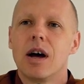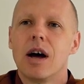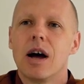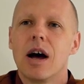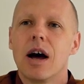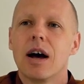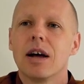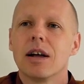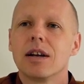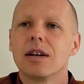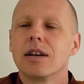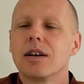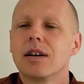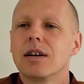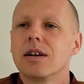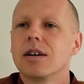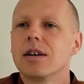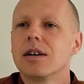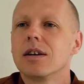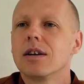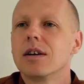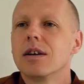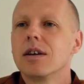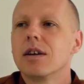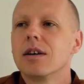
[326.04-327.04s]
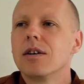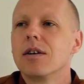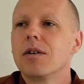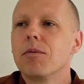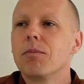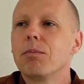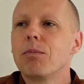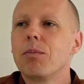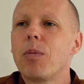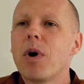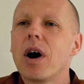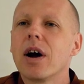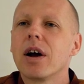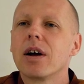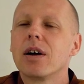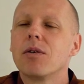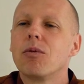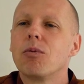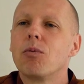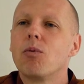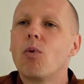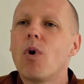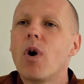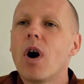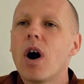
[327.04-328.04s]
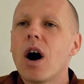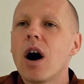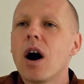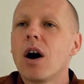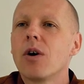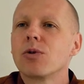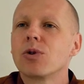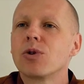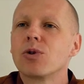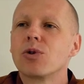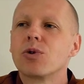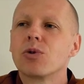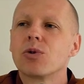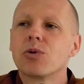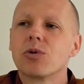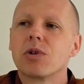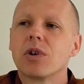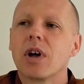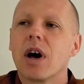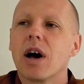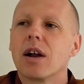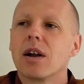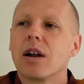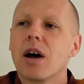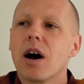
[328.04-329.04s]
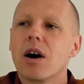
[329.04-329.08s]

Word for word: And by how to do that?